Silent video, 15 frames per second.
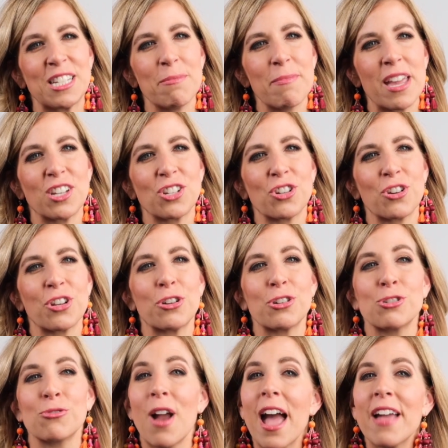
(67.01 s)
to make sure your
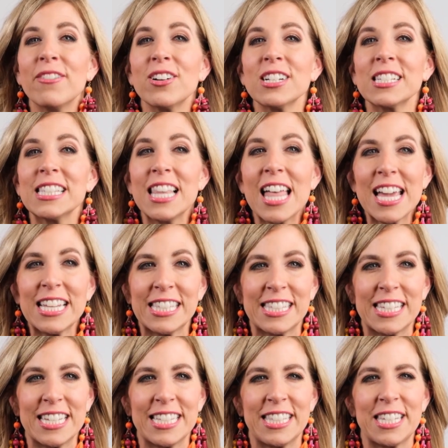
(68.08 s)
driver's
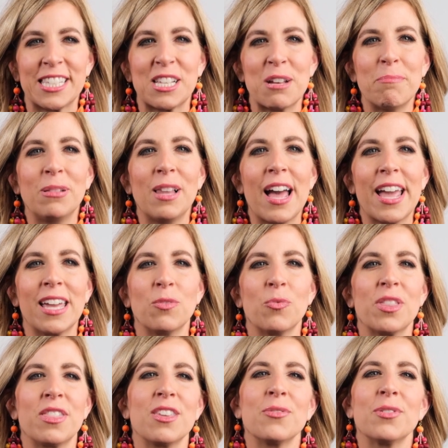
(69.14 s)
license is compliant
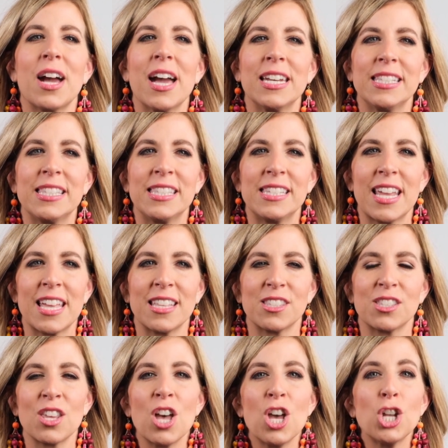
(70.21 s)
with the United States'